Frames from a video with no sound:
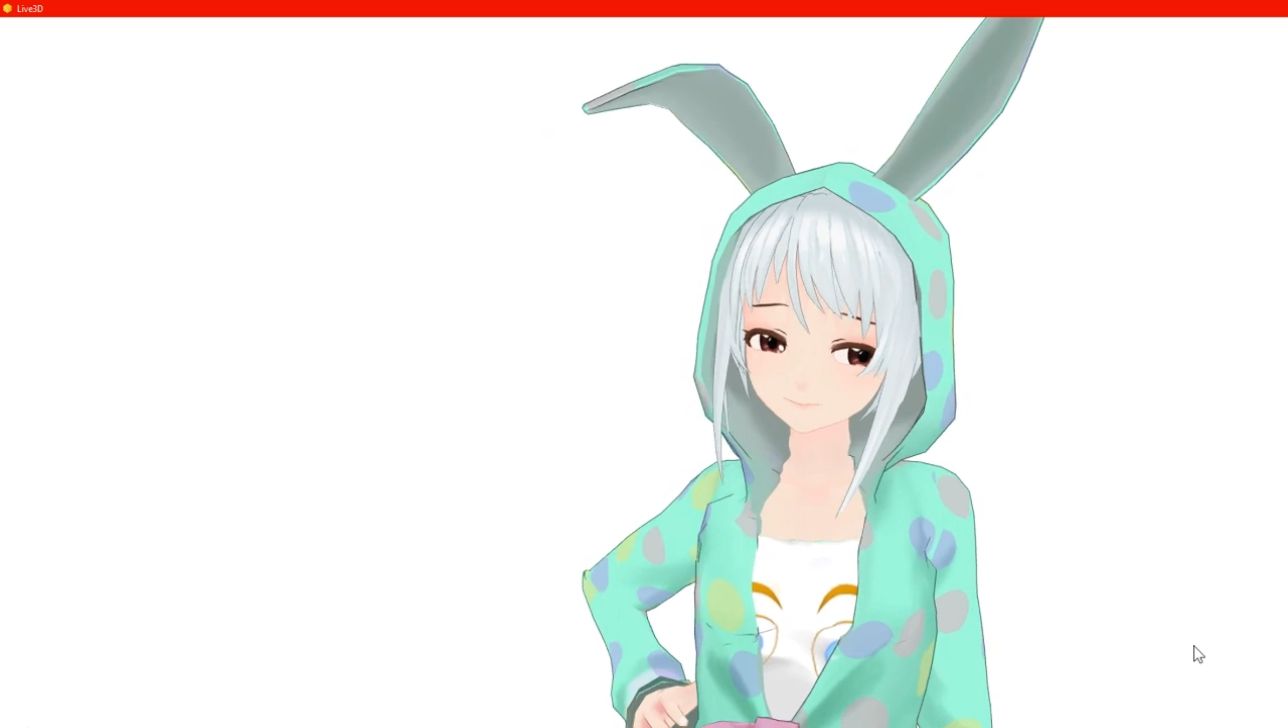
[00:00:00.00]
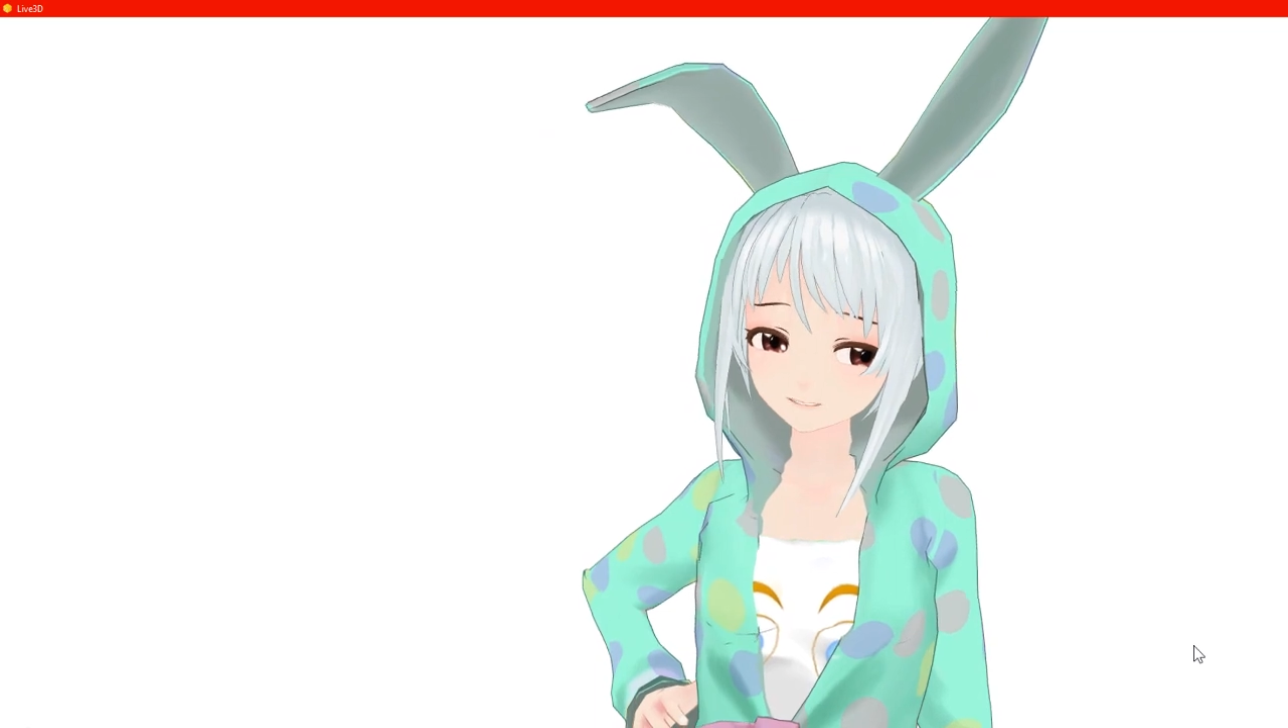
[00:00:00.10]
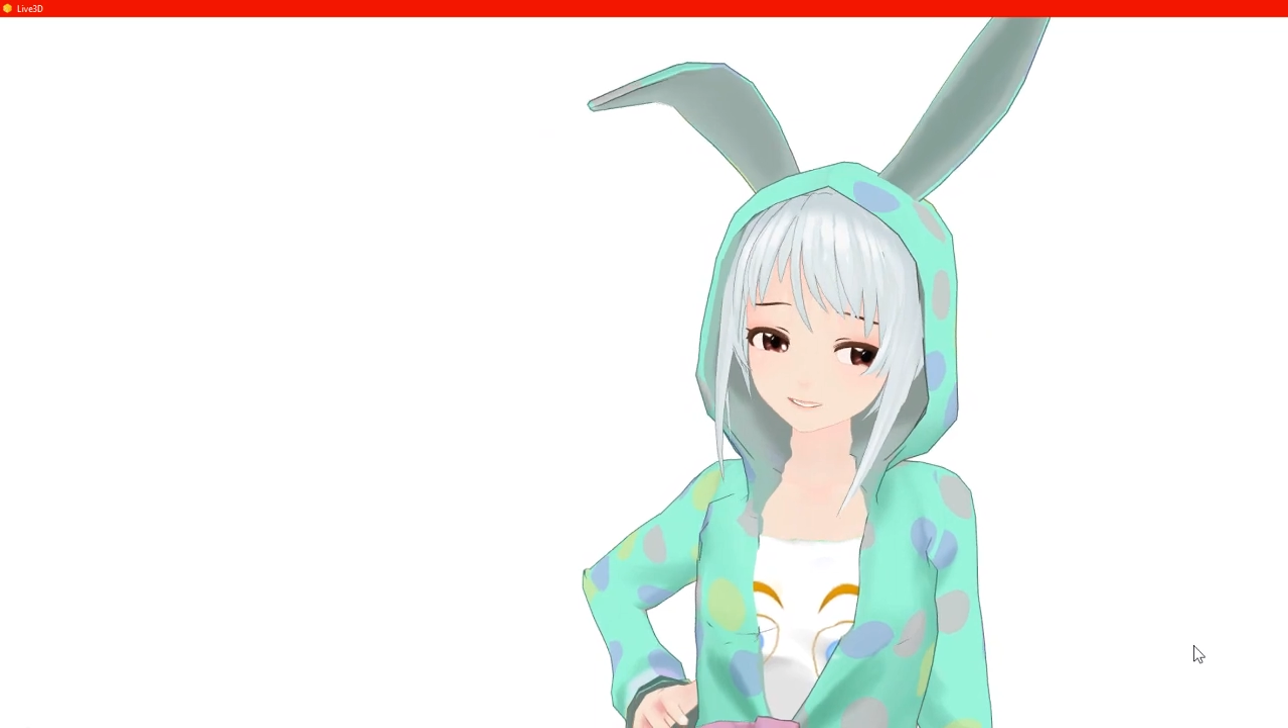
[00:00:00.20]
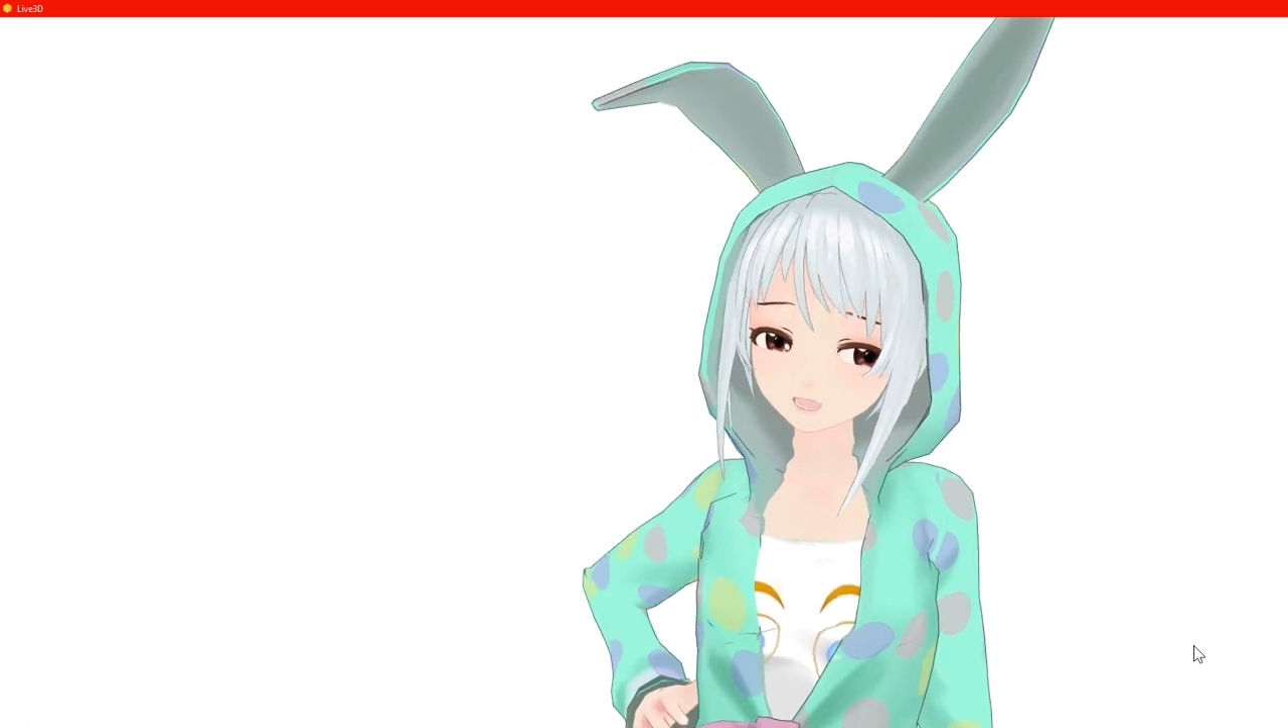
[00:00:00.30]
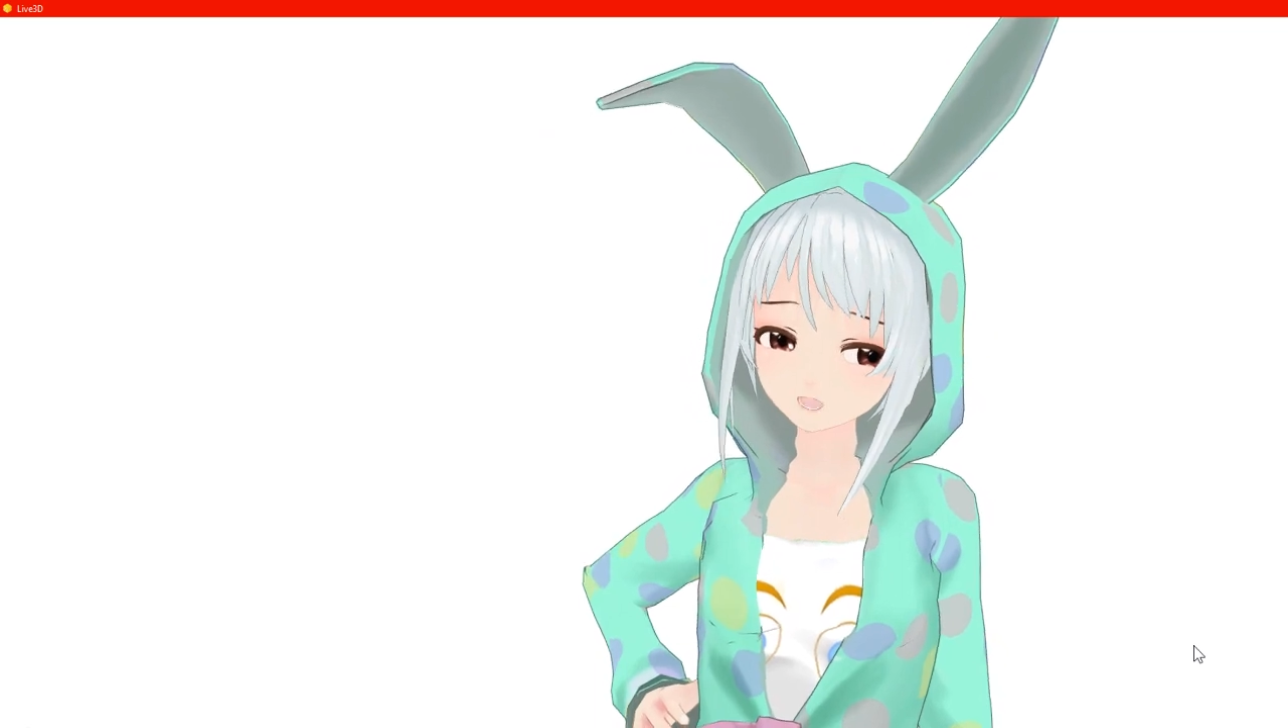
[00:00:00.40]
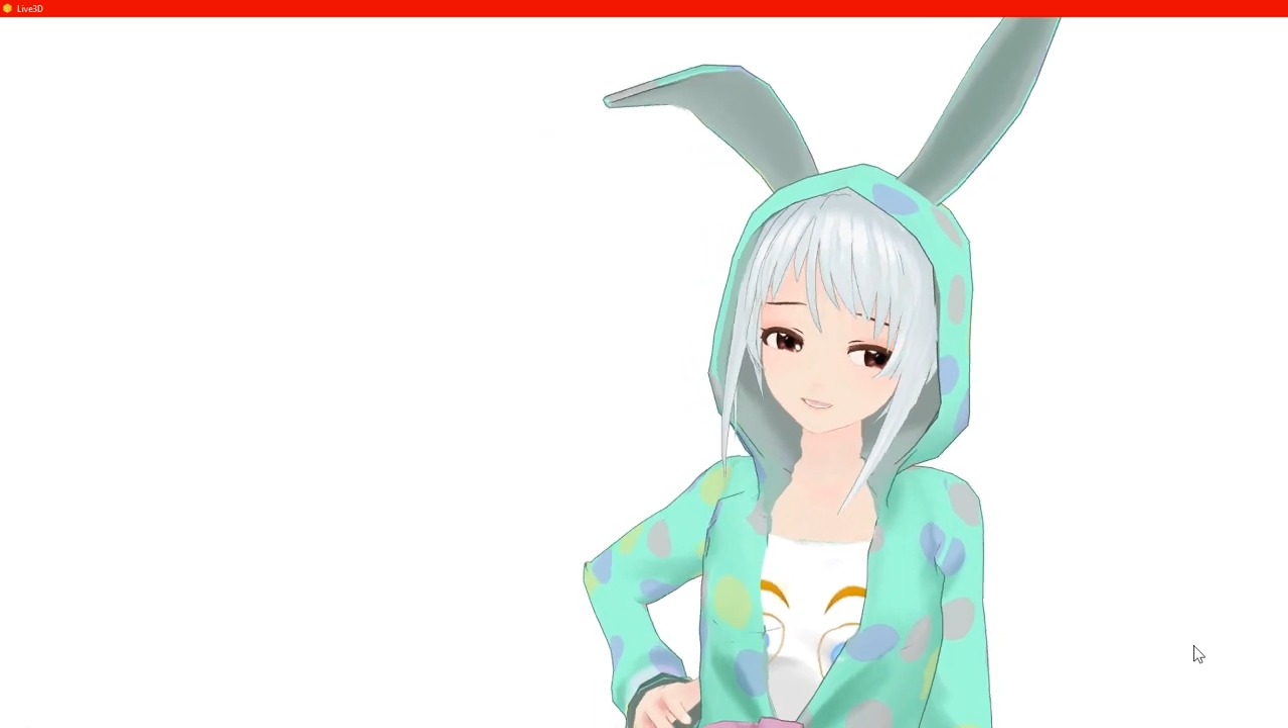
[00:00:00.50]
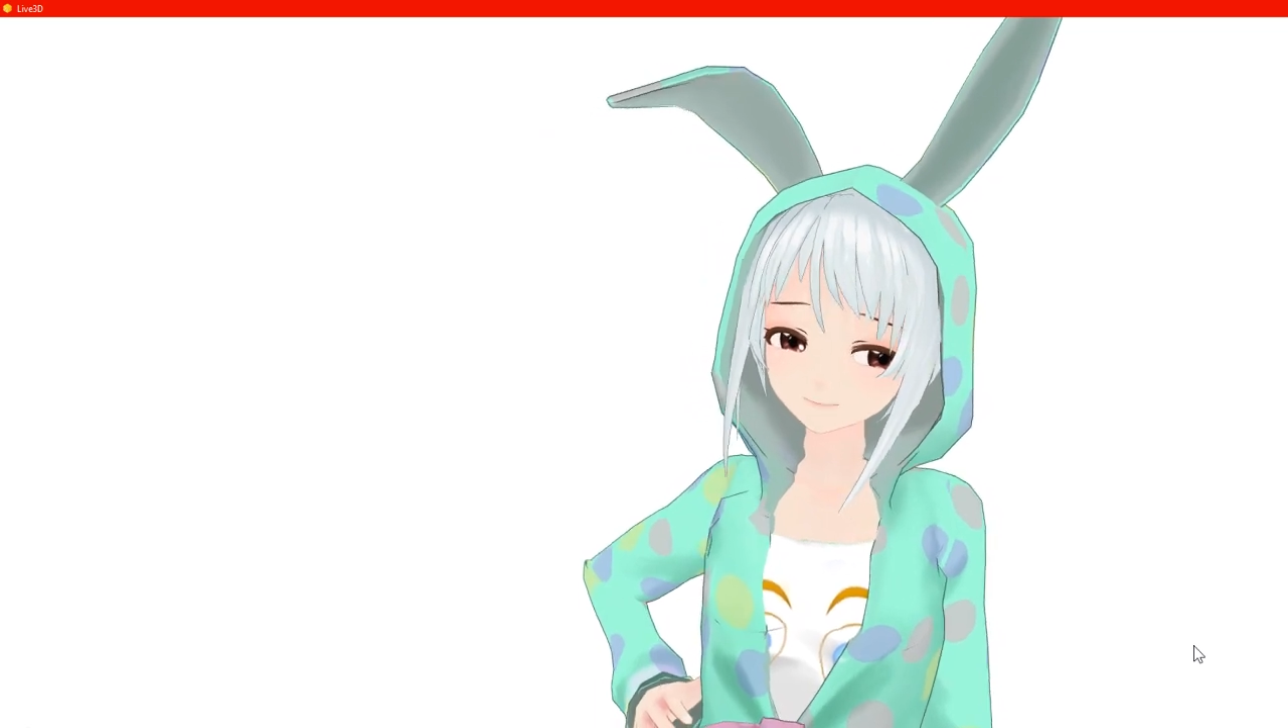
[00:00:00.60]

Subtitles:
called me